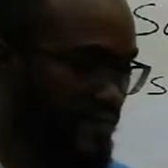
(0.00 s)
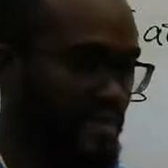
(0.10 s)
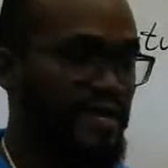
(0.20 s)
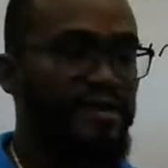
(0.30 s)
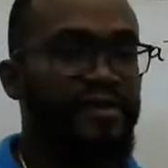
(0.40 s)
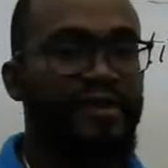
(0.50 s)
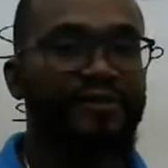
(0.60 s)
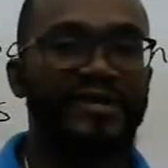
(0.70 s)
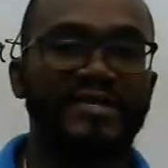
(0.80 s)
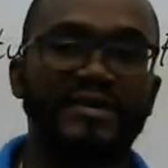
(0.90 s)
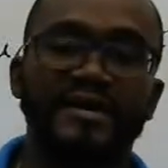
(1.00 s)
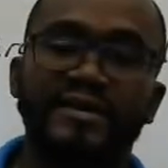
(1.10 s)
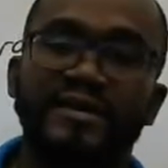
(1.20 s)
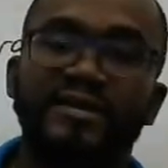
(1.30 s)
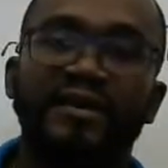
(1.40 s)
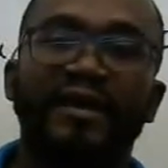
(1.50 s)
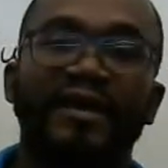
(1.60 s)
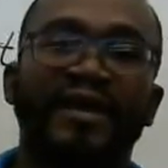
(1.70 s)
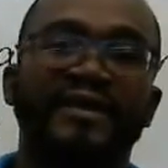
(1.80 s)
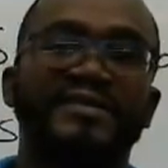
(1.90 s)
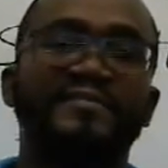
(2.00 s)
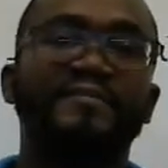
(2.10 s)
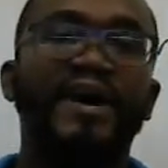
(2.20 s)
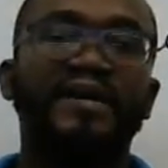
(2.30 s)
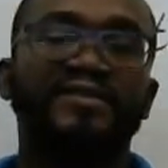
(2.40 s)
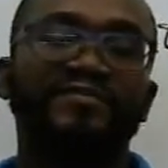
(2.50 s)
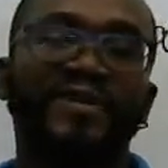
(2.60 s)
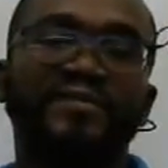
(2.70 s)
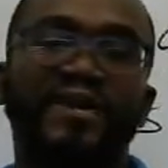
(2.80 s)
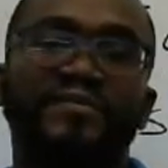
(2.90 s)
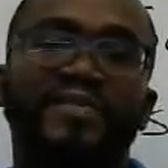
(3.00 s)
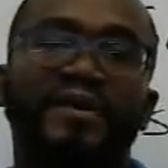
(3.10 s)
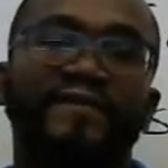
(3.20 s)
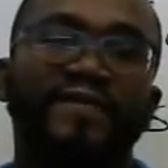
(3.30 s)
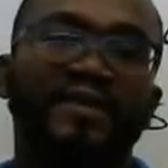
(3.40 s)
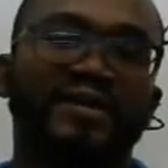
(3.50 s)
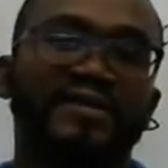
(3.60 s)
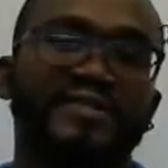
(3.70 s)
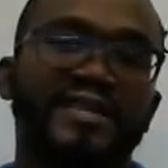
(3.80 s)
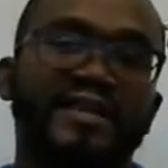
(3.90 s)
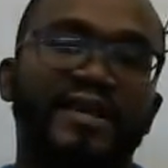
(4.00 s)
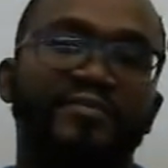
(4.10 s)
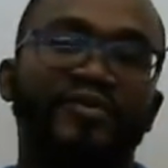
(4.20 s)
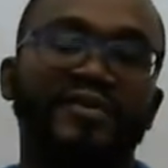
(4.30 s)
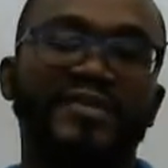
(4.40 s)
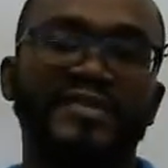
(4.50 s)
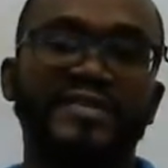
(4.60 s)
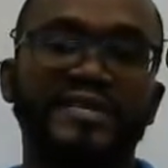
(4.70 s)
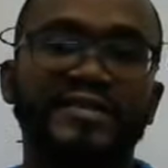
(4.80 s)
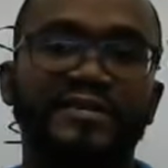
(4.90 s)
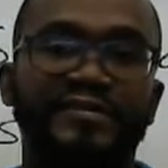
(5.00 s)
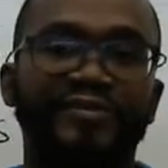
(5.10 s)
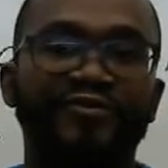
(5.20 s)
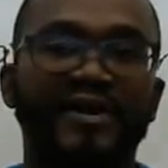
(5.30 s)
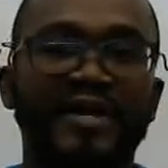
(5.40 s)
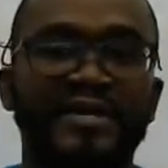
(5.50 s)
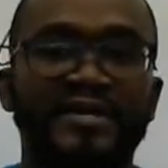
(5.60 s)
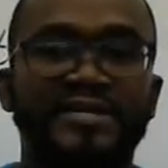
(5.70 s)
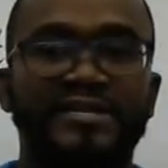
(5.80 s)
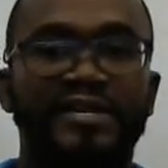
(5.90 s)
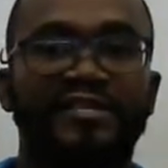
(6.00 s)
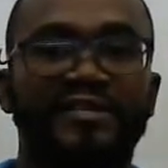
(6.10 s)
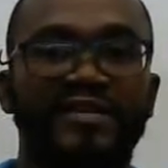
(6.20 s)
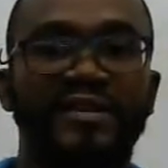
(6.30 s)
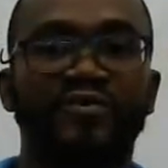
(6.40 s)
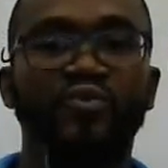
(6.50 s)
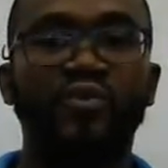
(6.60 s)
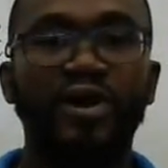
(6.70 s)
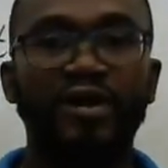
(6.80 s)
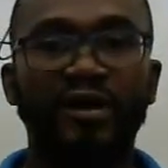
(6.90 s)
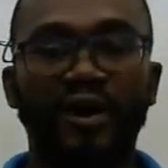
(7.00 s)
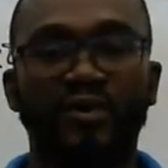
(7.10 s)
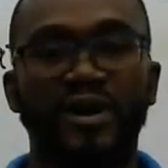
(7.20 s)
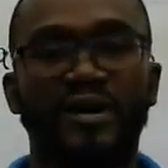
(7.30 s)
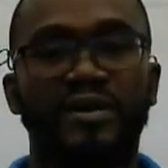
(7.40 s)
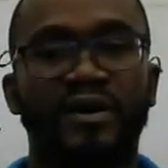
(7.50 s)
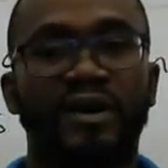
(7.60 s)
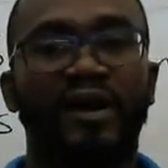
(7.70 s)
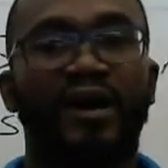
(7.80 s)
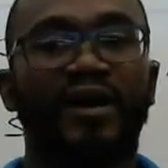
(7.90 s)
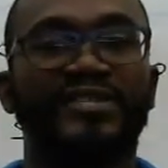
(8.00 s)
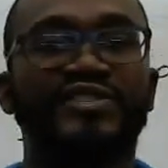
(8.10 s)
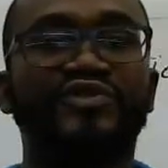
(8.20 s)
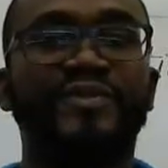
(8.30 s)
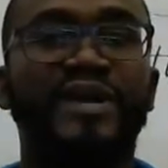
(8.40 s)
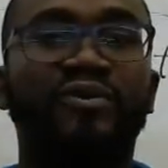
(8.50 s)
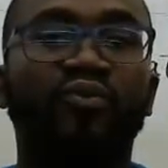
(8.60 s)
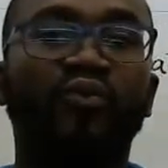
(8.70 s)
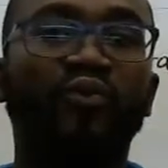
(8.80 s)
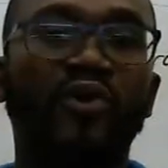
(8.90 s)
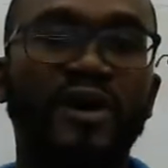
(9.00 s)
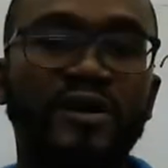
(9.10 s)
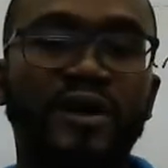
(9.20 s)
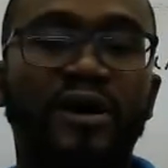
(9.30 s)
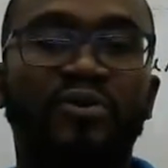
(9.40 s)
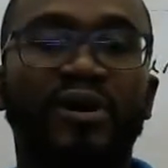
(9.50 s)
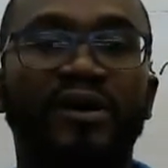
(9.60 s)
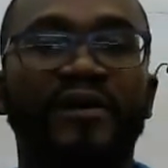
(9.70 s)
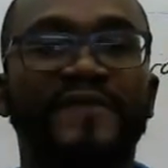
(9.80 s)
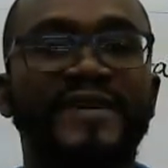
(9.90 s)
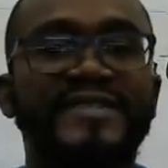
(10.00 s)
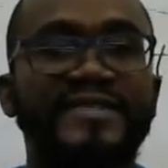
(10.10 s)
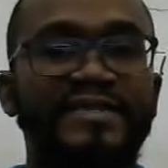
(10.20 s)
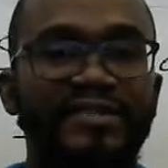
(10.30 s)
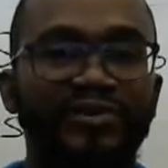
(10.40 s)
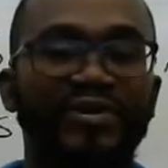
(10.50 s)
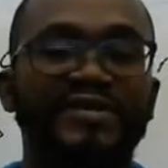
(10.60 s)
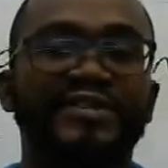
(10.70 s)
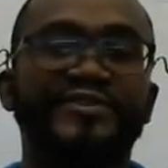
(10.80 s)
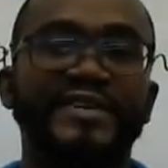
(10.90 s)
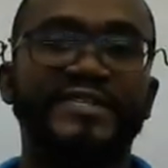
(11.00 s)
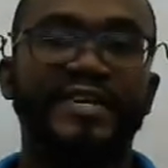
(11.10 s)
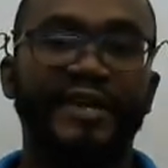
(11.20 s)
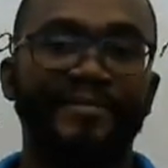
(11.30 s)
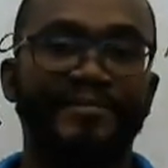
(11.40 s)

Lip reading: theoretically, is the maximum number of vehicles that can proceed through an intersection in 1 hour, assuming 1 hour of continuous green time.